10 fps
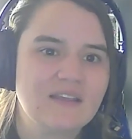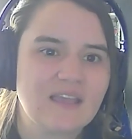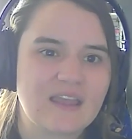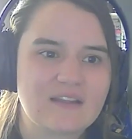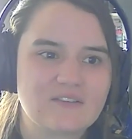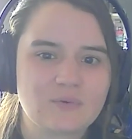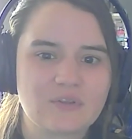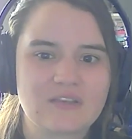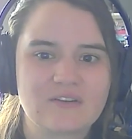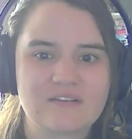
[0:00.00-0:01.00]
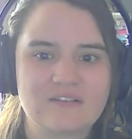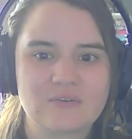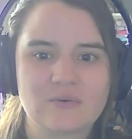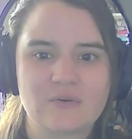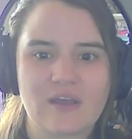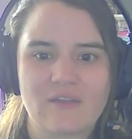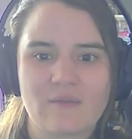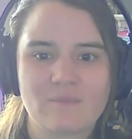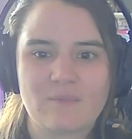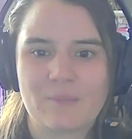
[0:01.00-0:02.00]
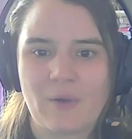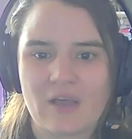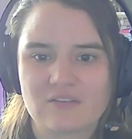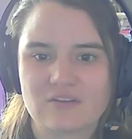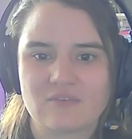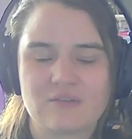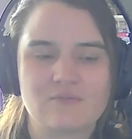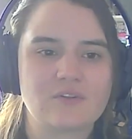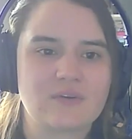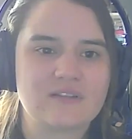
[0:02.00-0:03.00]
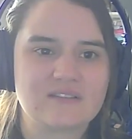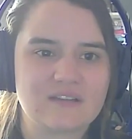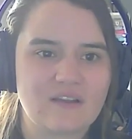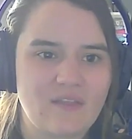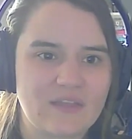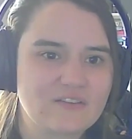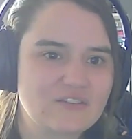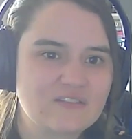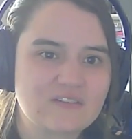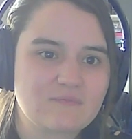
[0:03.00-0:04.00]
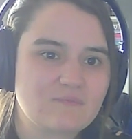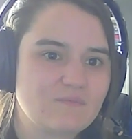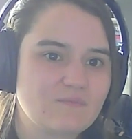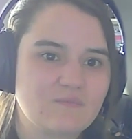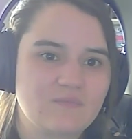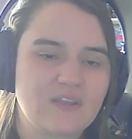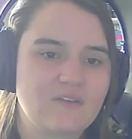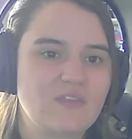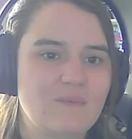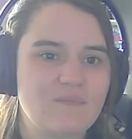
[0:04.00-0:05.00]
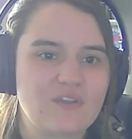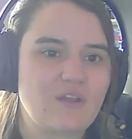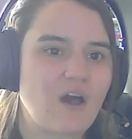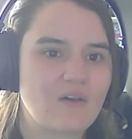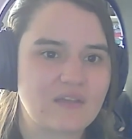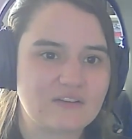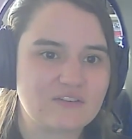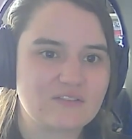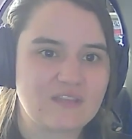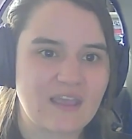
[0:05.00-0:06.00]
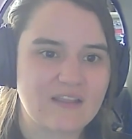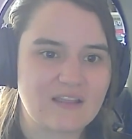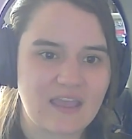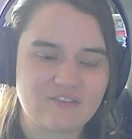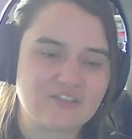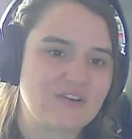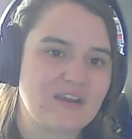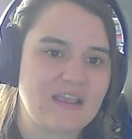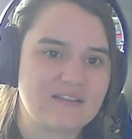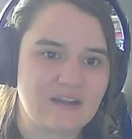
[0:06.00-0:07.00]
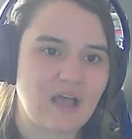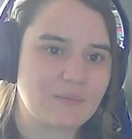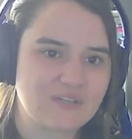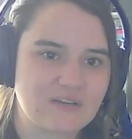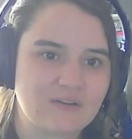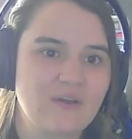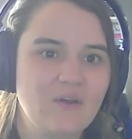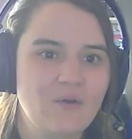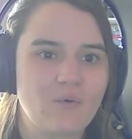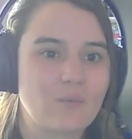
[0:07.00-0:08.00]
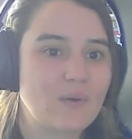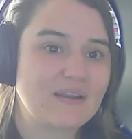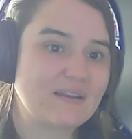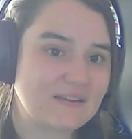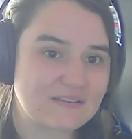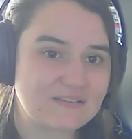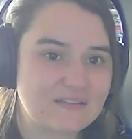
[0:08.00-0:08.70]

and it's really, you need to be a positive influence and like just give them the knowledge that engineering is an option or what it is